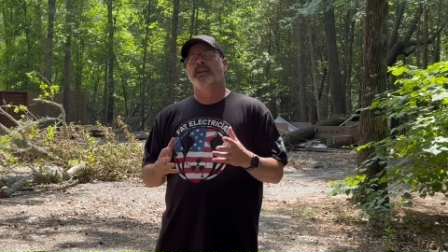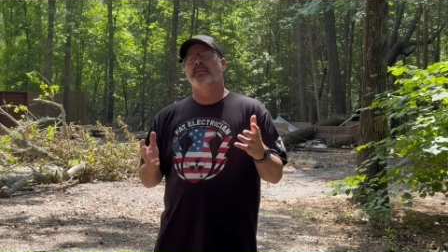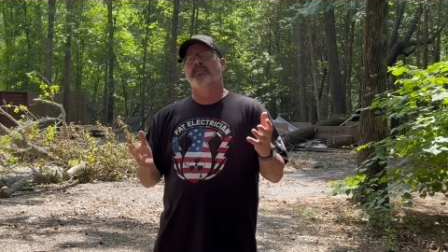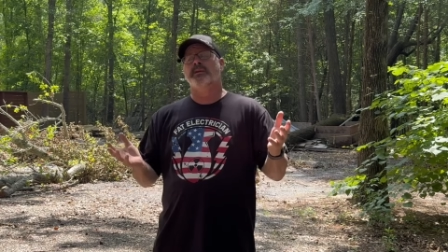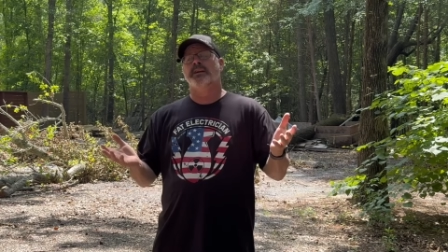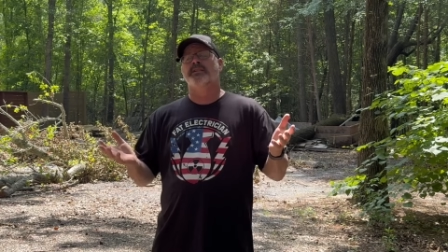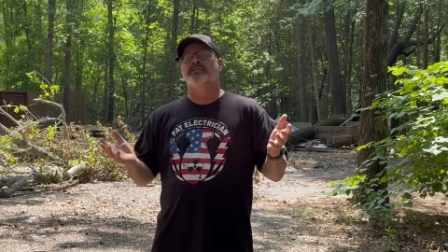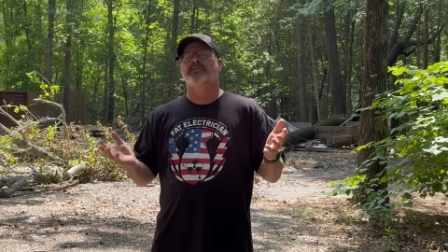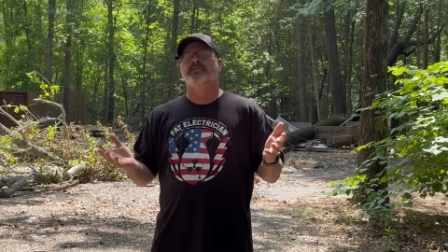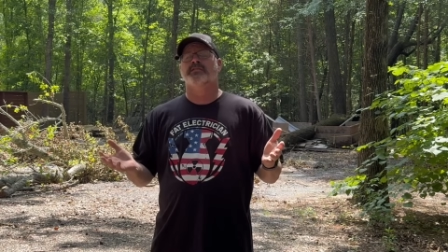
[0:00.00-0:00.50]
But
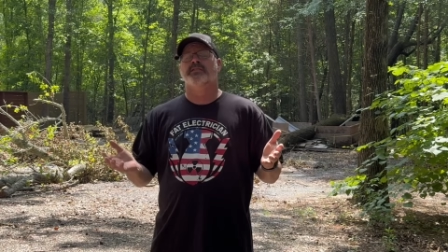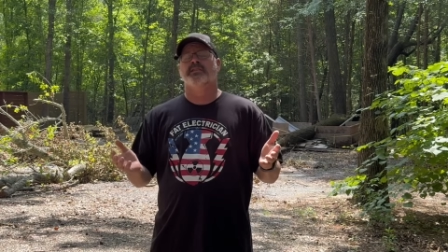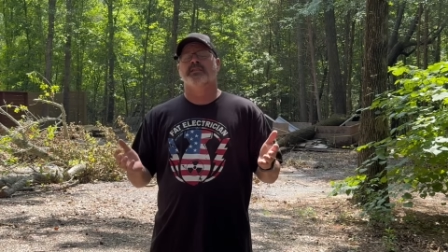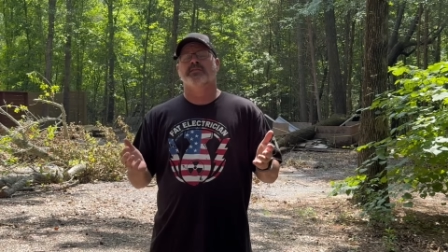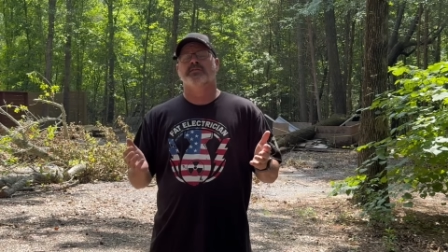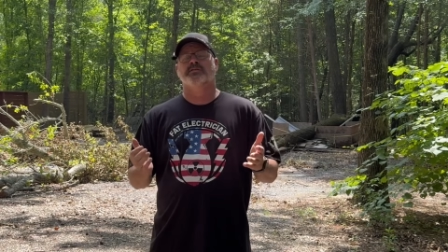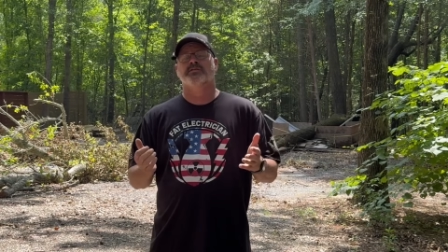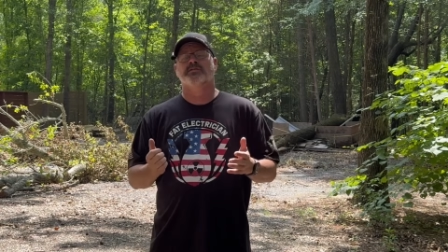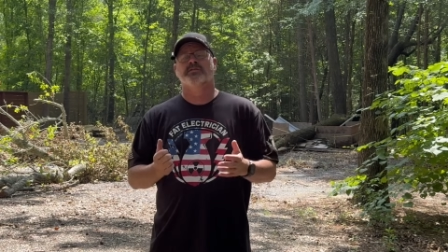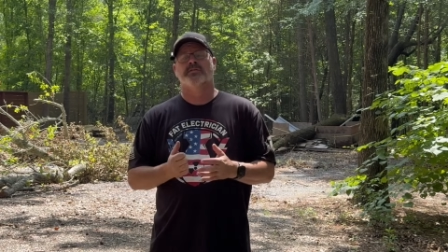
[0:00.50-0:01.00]
anyway, just a
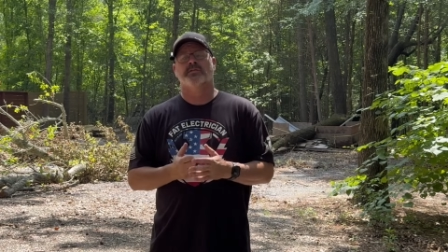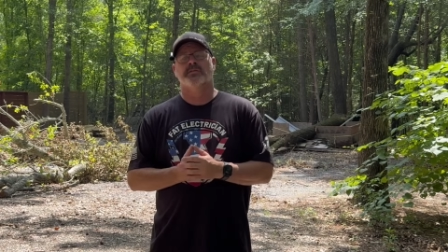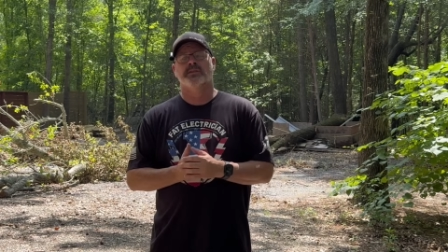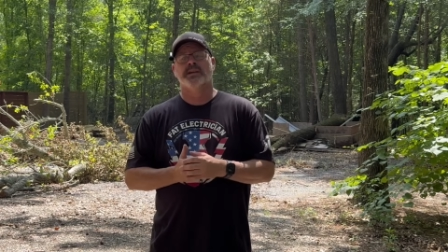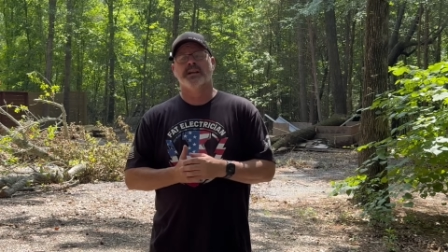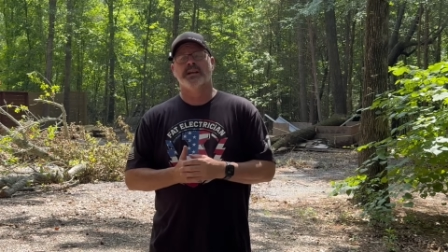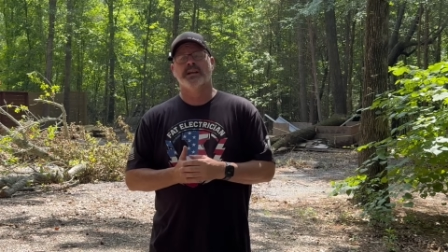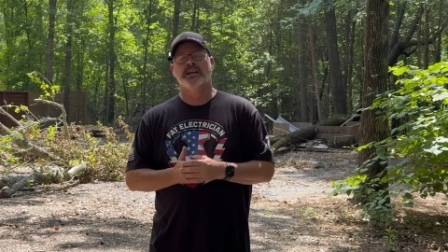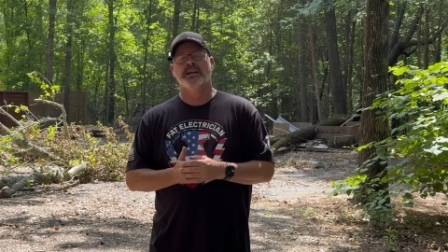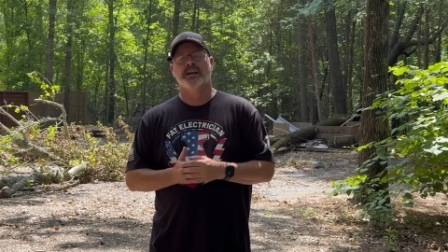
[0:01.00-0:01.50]
little
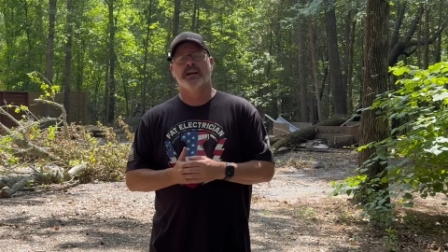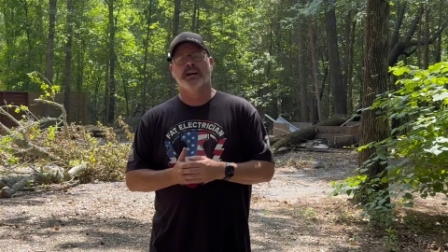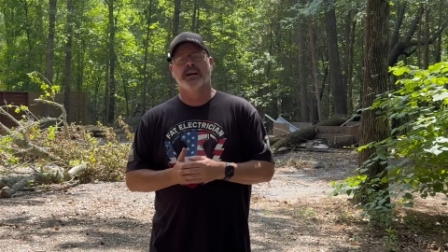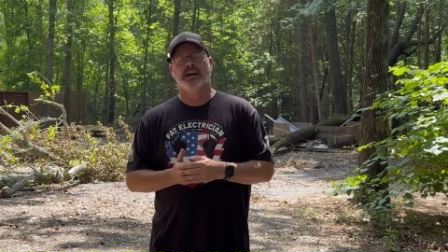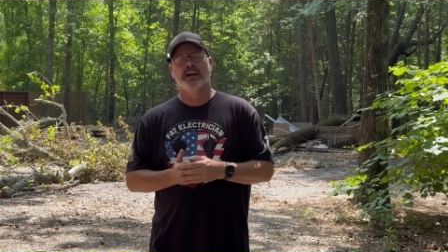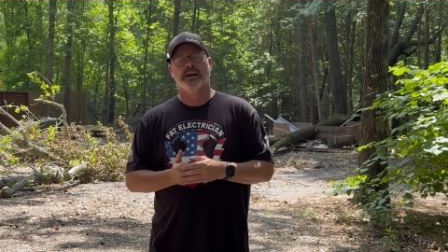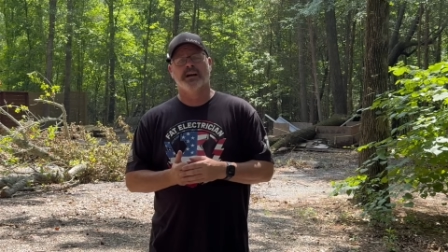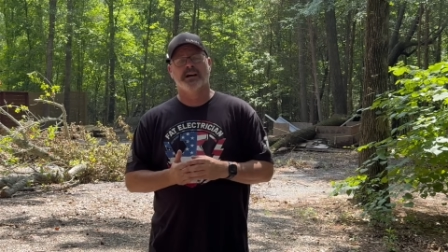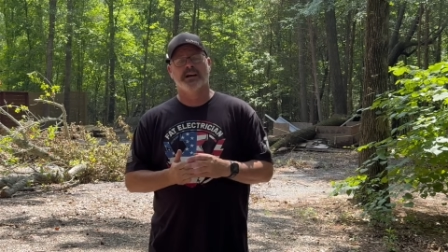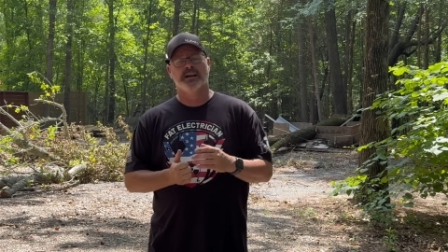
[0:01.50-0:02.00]
story.
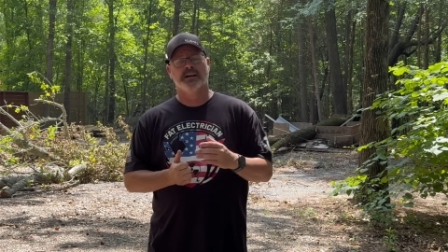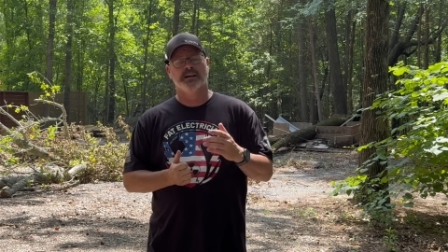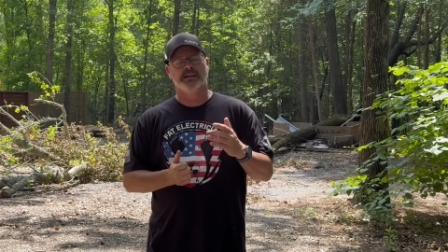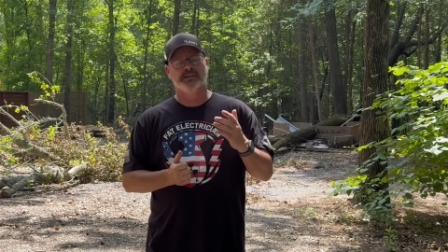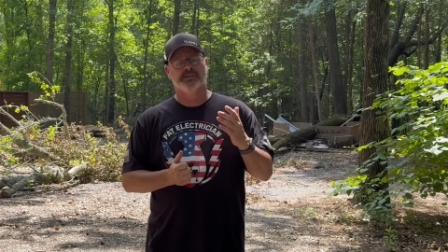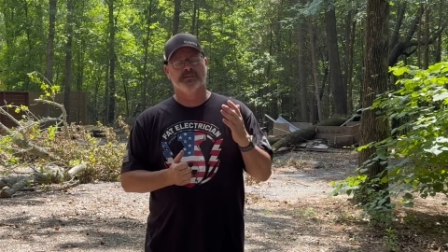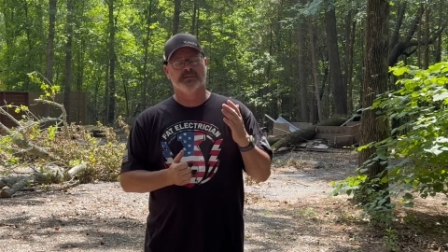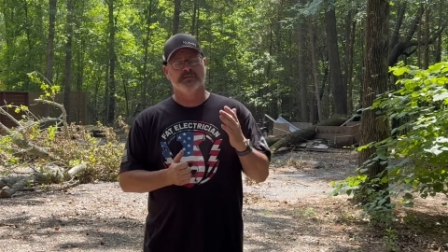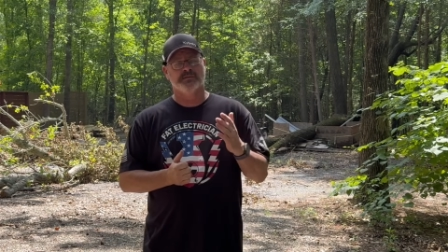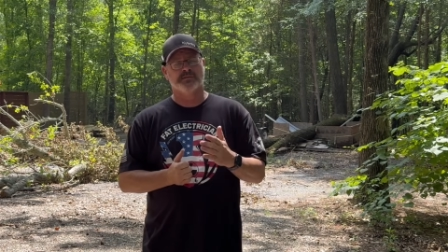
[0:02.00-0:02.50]

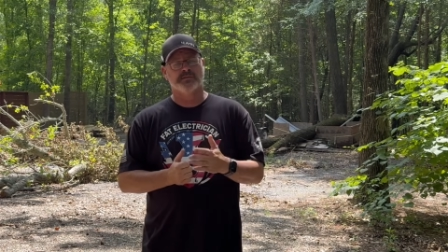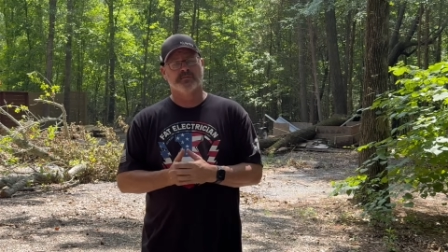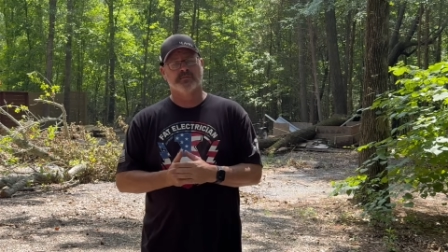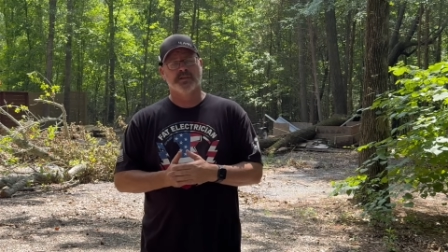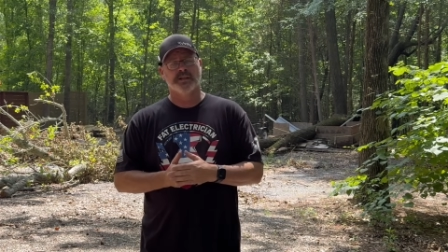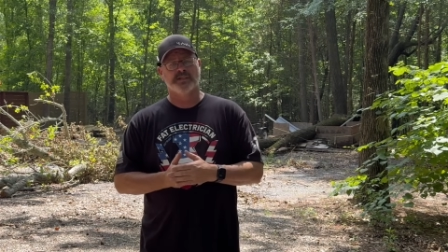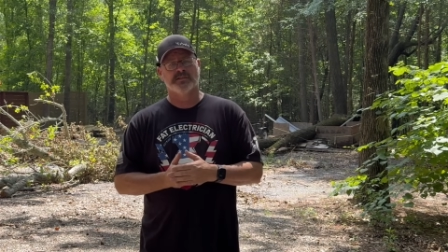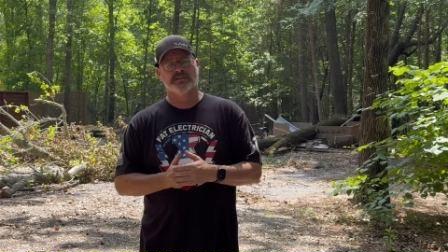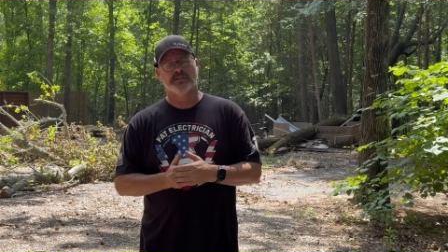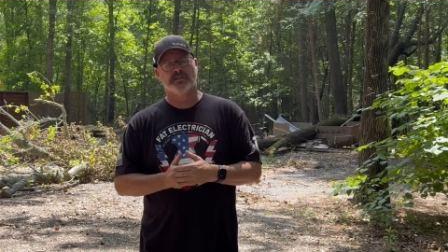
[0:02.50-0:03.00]
Uh, do
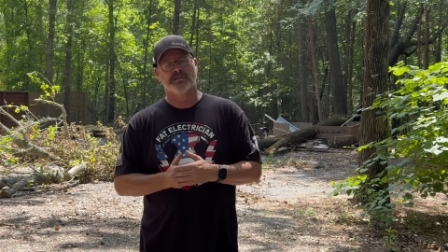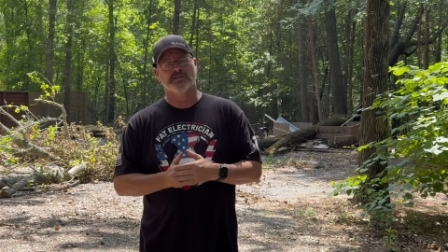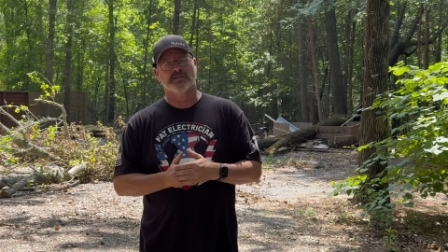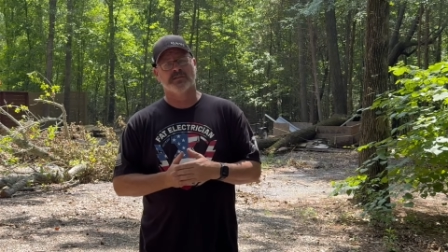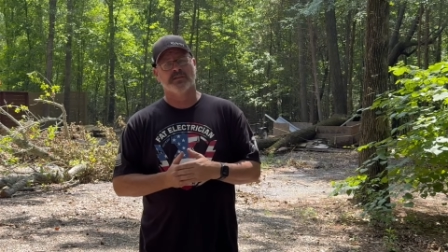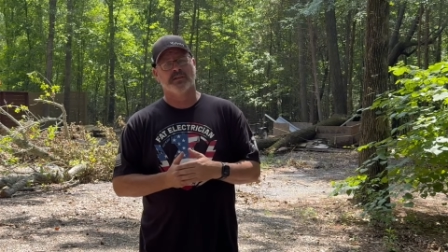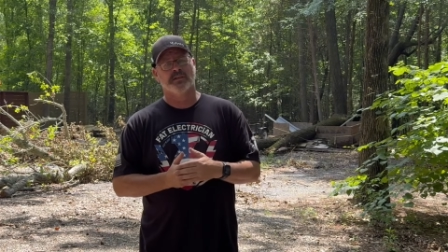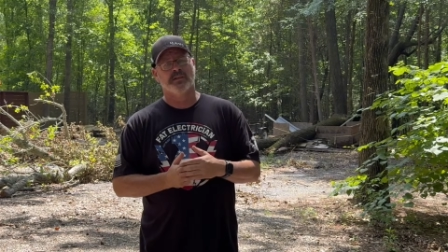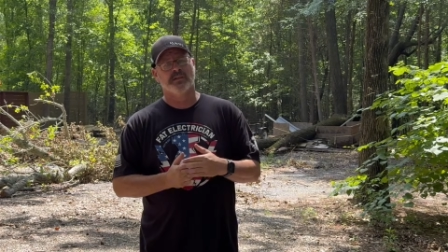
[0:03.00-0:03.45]
some research,